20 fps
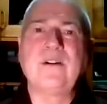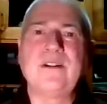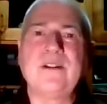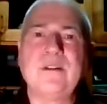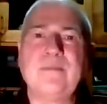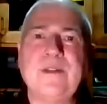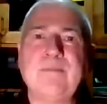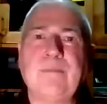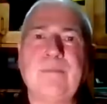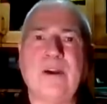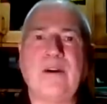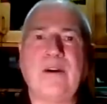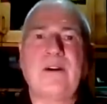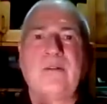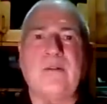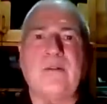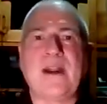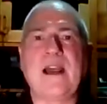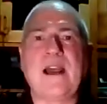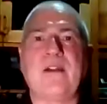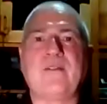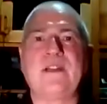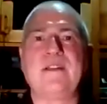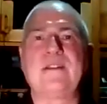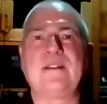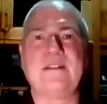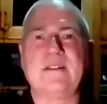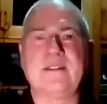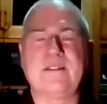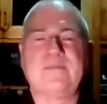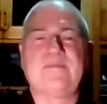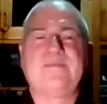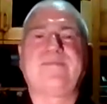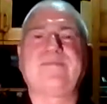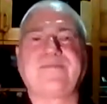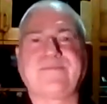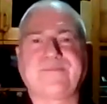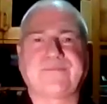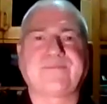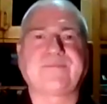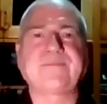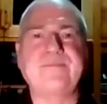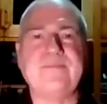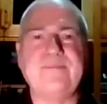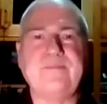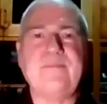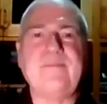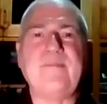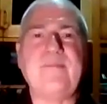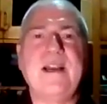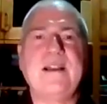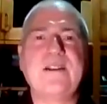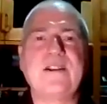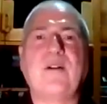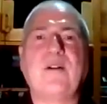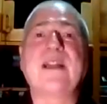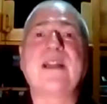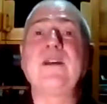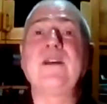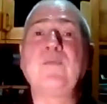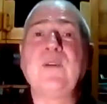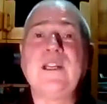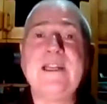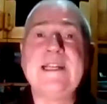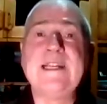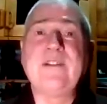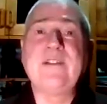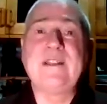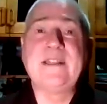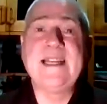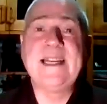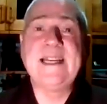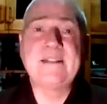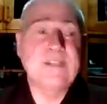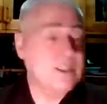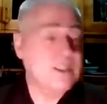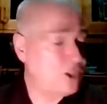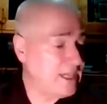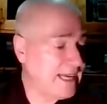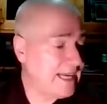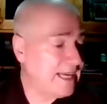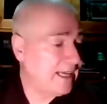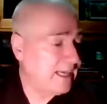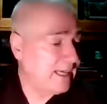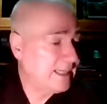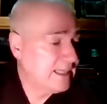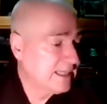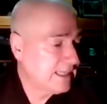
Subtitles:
going to be blown around, isn't it? And so I think we'll leave it there today.